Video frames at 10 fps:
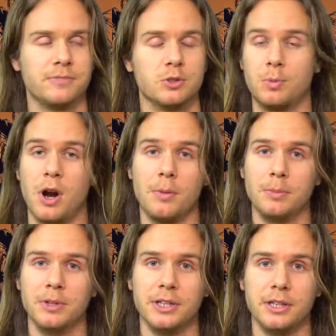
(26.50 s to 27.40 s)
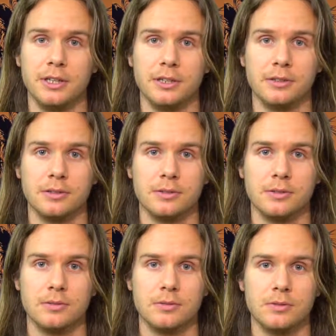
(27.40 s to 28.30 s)
It's probably
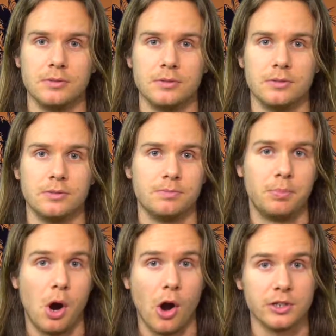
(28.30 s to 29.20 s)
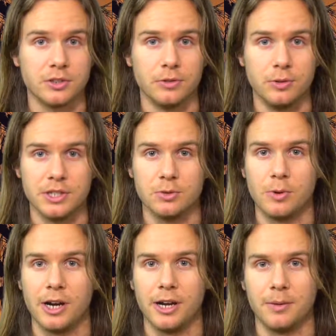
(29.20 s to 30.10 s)
part of the reason
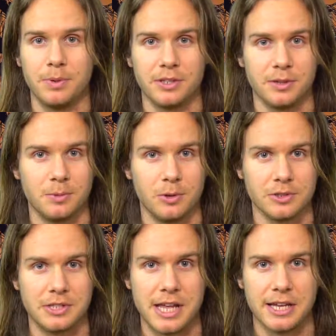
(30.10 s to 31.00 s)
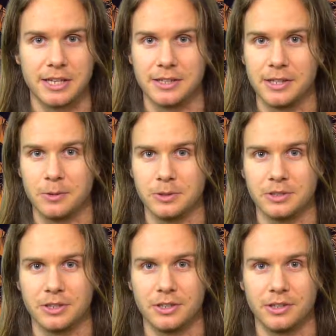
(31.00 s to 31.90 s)
why I picked up Girls Naked, that I
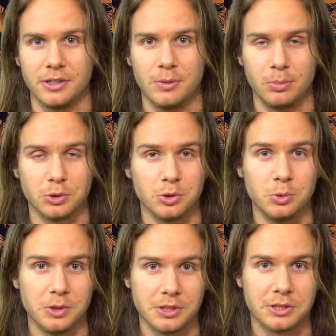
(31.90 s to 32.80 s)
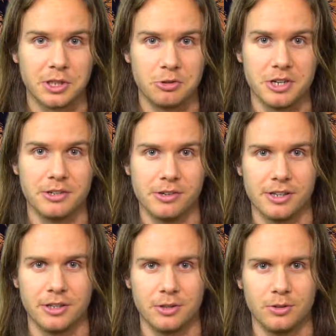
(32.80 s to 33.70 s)
was pursuing this career
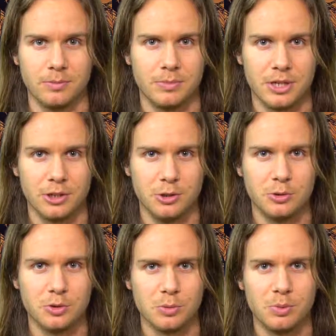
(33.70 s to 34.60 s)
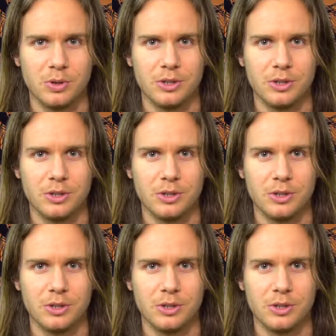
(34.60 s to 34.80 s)
in being a YouTube